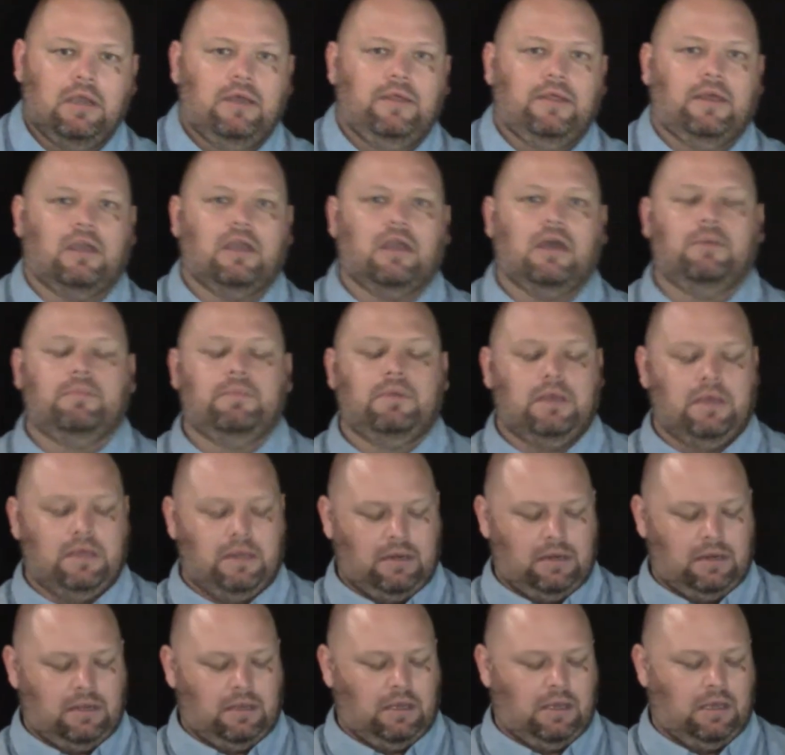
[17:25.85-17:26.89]
that come
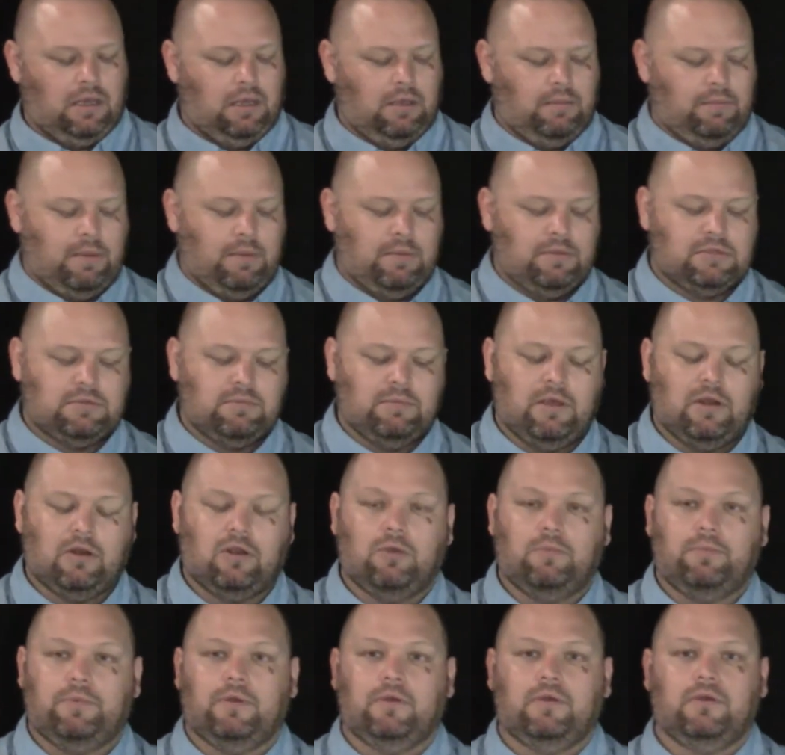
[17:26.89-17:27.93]
in, maybe some medical
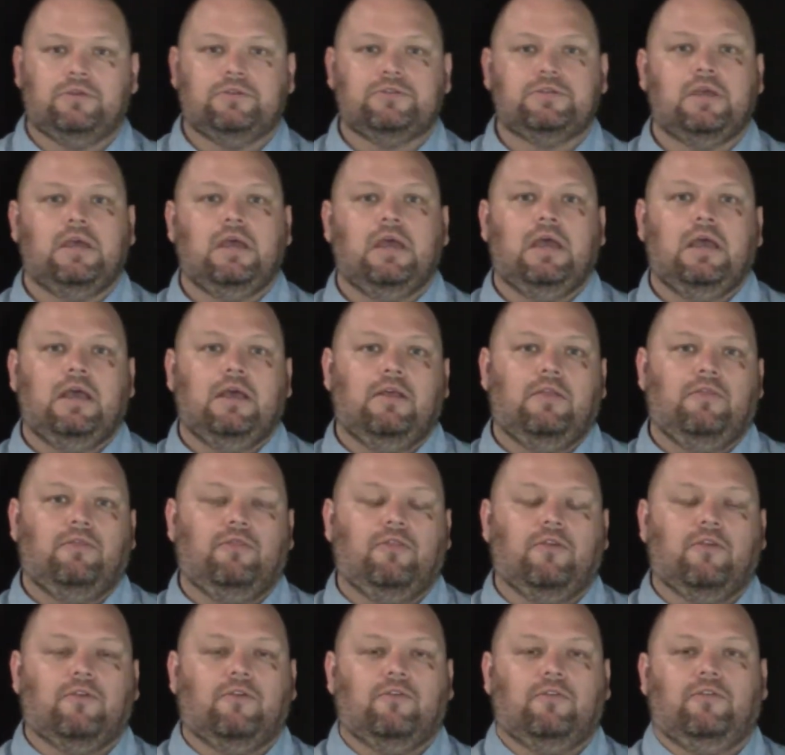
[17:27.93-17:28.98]
bills,
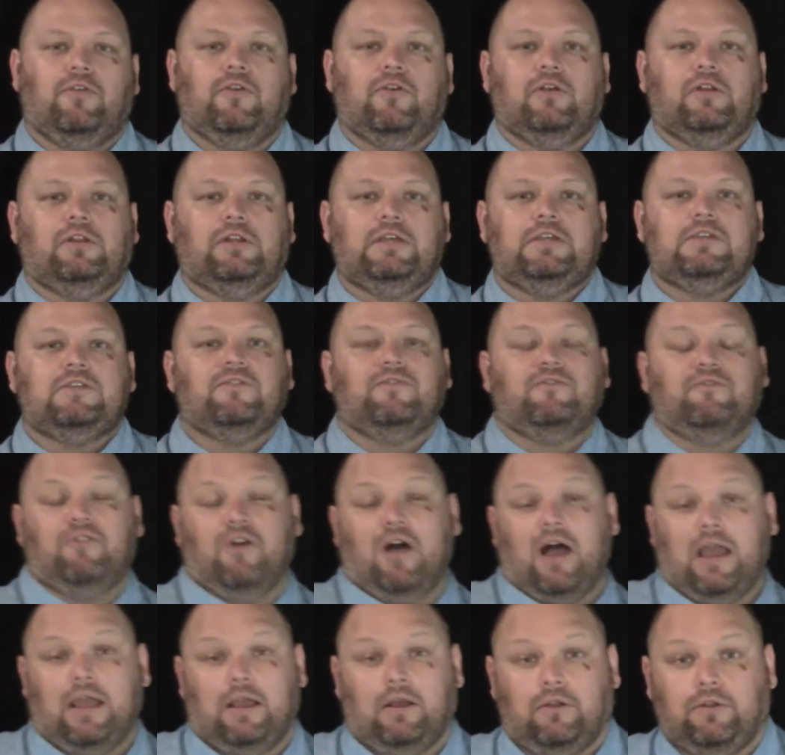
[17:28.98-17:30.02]
they're at least
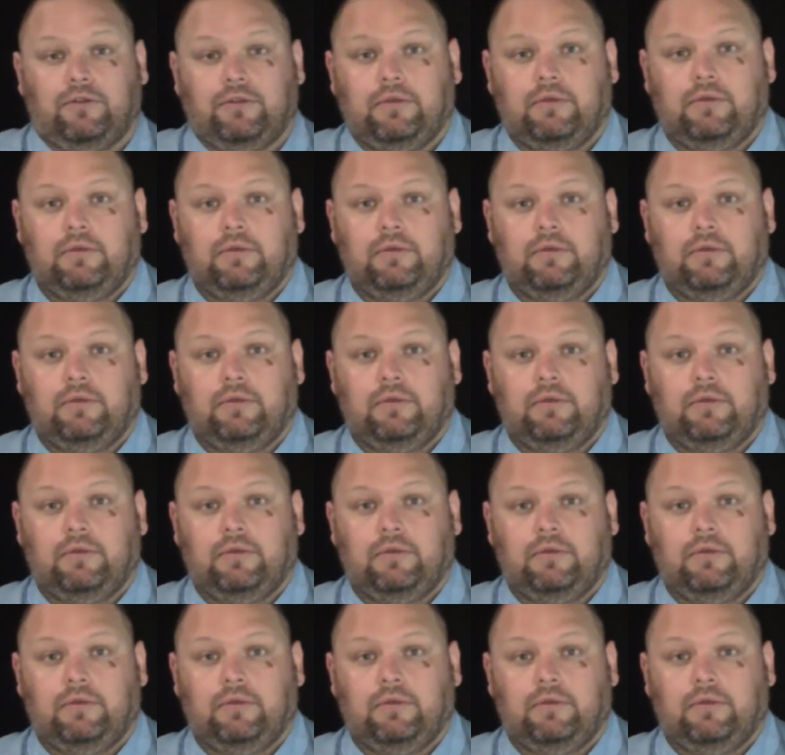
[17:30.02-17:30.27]
filed.